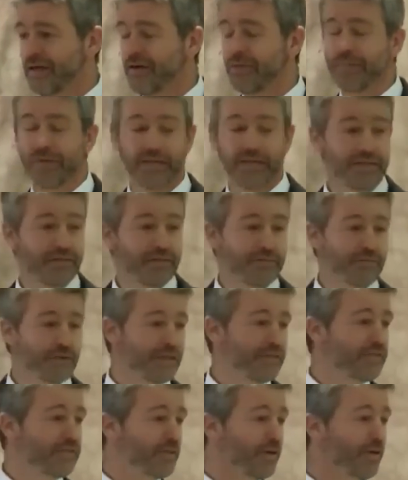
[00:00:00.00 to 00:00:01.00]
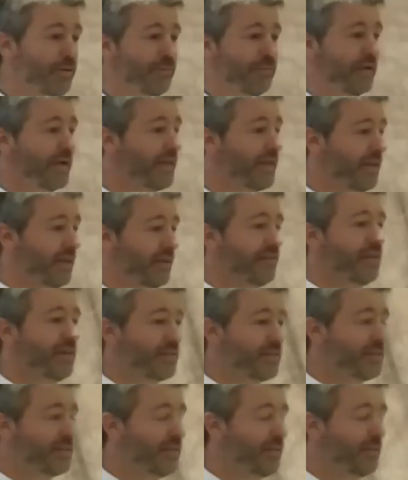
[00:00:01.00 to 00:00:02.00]
Oh, my dear friend, so many of
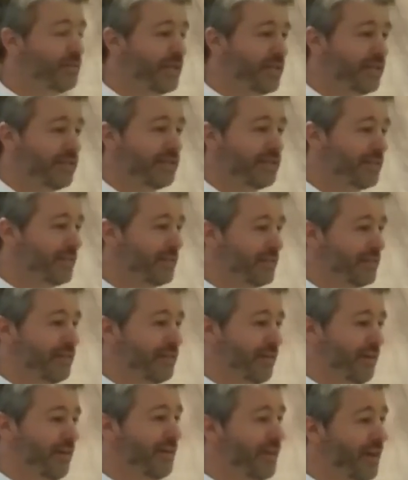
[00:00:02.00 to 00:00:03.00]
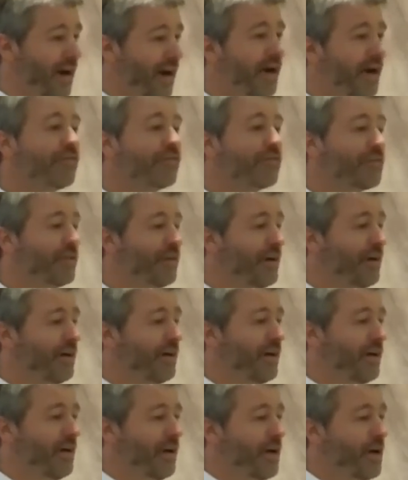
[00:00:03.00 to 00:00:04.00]
us see the weaknesses in our life.
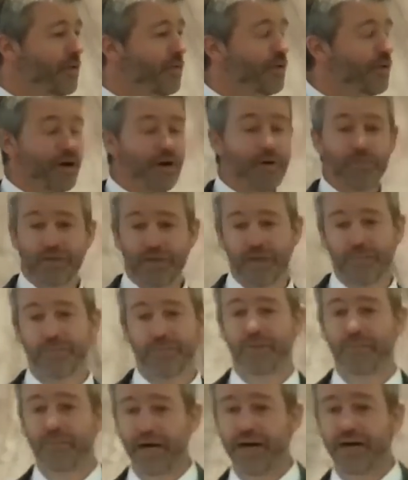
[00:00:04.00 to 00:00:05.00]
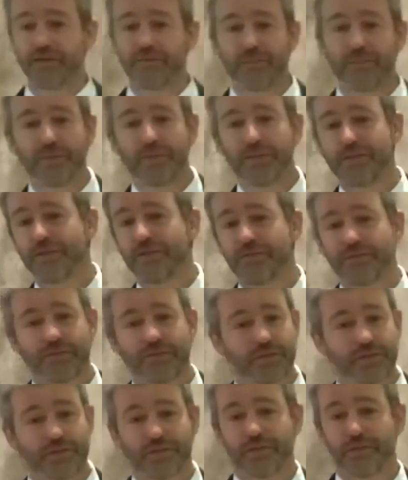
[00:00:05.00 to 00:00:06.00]
We open up our mouth, but we do it
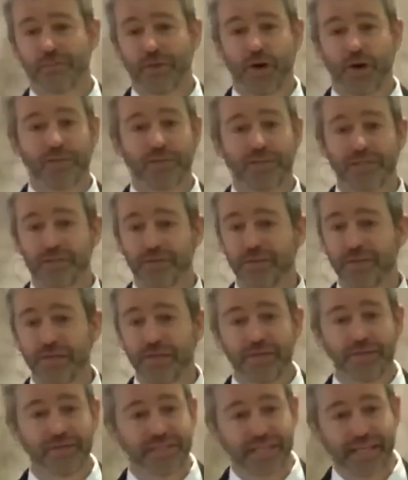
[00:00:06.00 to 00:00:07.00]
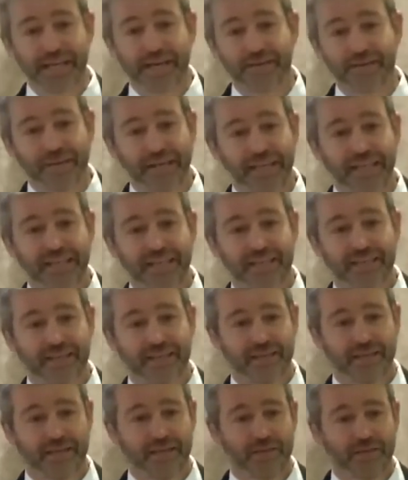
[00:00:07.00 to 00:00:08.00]
for just a moment, and we don't tarry.
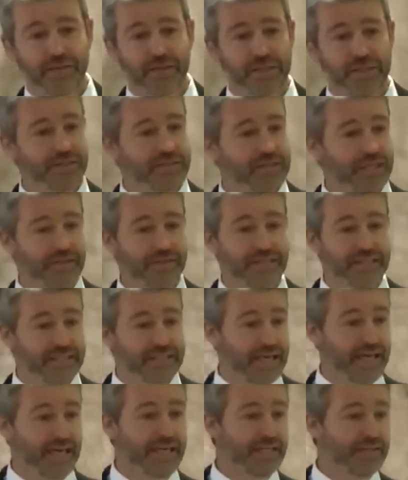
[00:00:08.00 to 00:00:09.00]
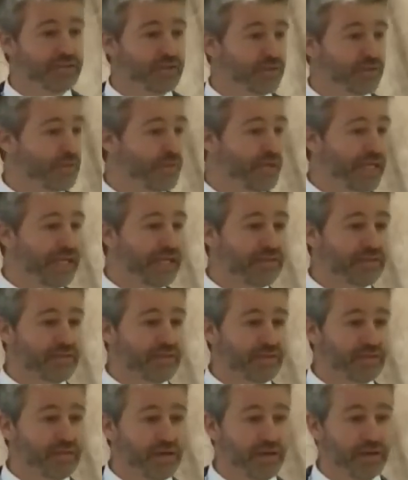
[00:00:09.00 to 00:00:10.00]
We don't tarry days or
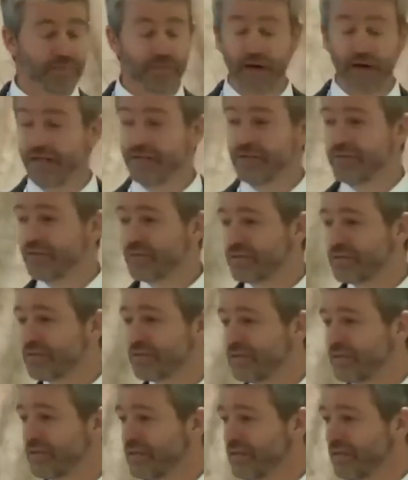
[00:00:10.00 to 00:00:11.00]
weeks or months.